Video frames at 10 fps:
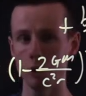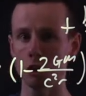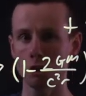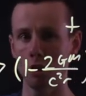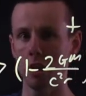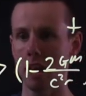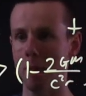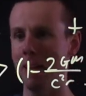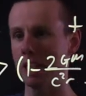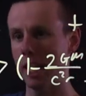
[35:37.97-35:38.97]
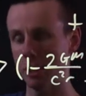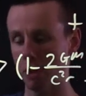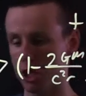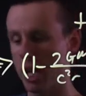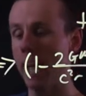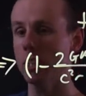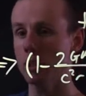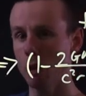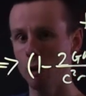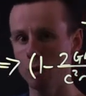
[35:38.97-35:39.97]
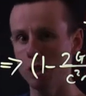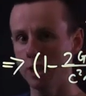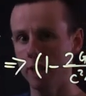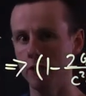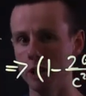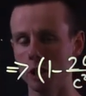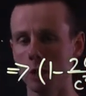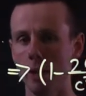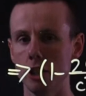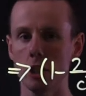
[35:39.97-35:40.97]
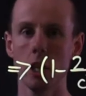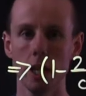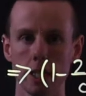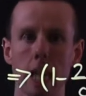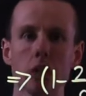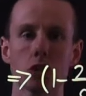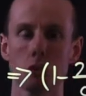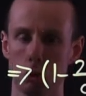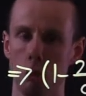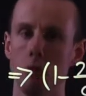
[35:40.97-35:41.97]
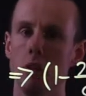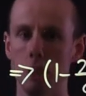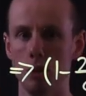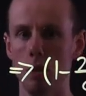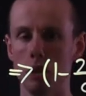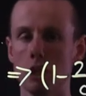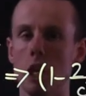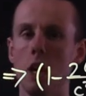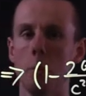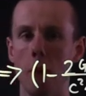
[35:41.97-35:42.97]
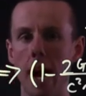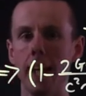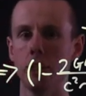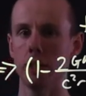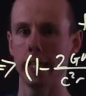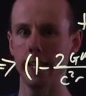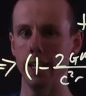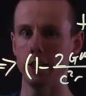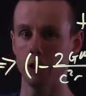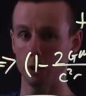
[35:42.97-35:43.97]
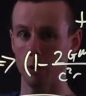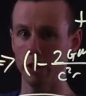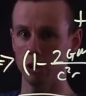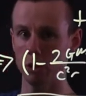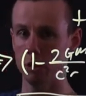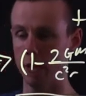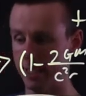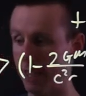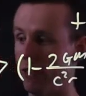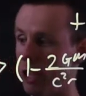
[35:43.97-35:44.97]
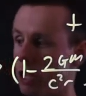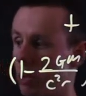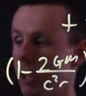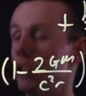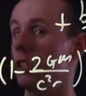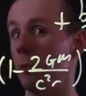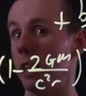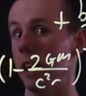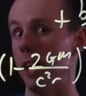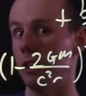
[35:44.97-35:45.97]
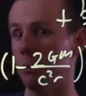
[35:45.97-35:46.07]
Surely that makes it into a second order differential equation. Yes, true, it does, but actually it's an equation, a differential equation that we can handle